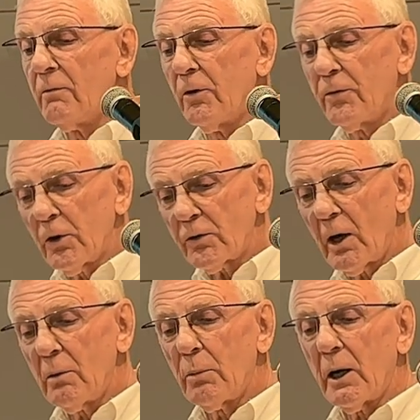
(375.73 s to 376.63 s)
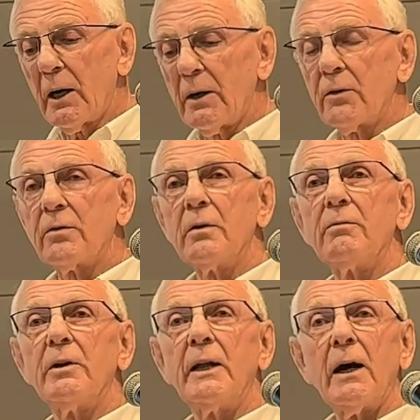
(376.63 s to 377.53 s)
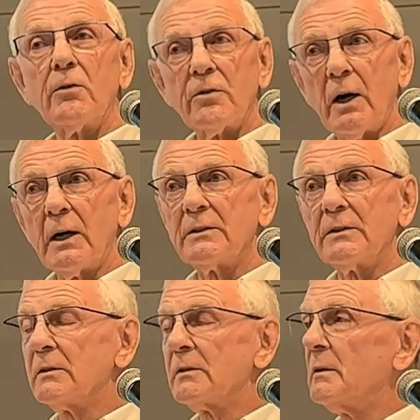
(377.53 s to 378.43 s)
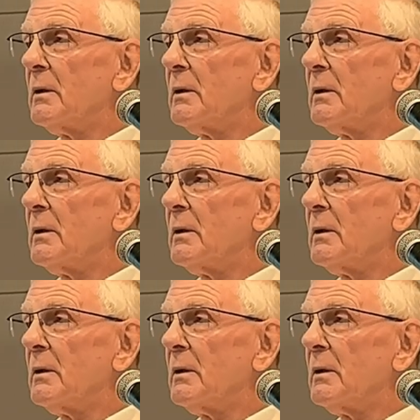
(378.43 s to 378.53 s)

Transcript: for first home buyers, for downsizers.